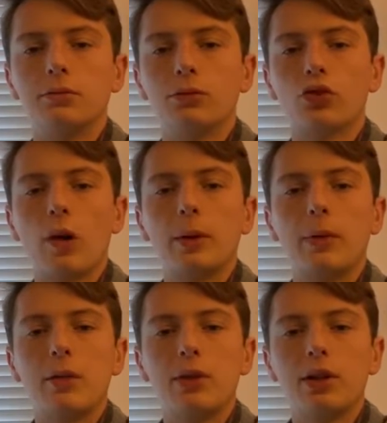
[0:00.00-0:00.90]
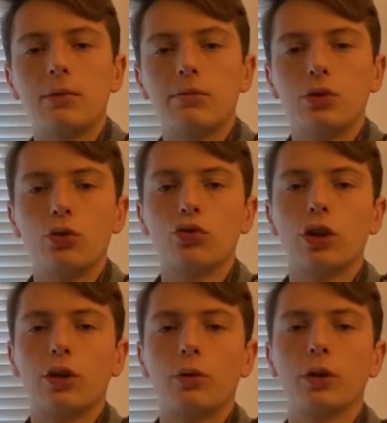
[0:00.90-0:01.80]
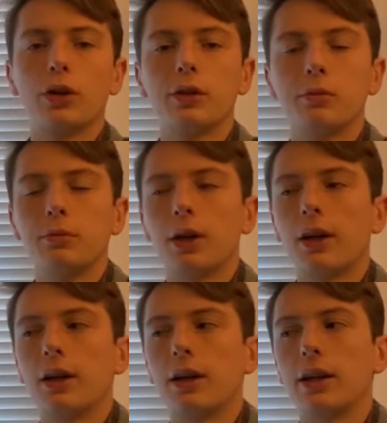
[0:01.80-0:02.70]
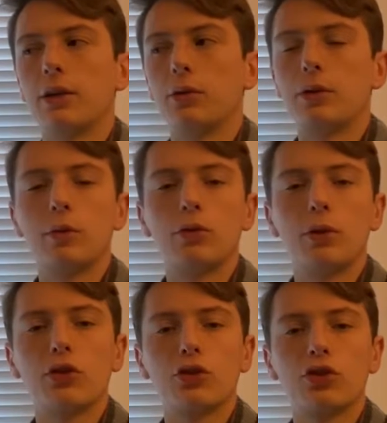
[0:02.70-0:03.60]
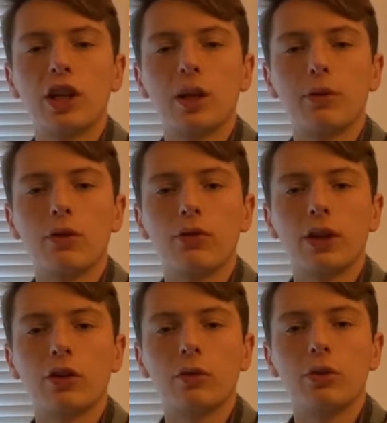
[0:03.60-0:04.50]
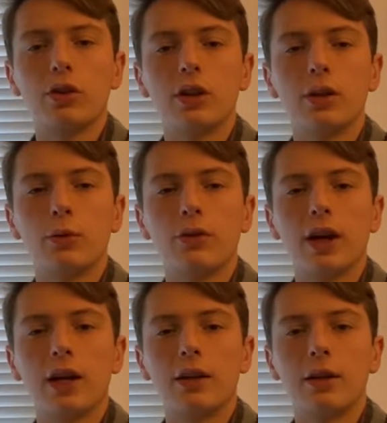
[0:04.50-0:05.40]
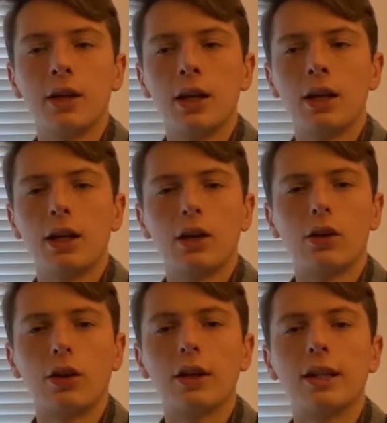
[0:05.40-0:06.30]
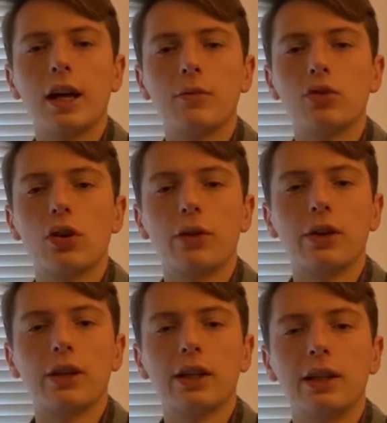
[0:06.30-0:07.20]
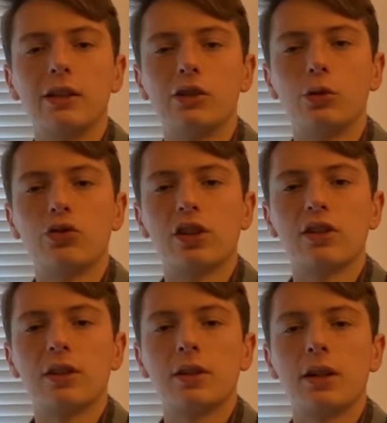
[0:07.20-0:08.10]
Drama may be too strong a word, but it was the most major shakeup in the flannel community we've had in a long time, so I felt like I needed to address it.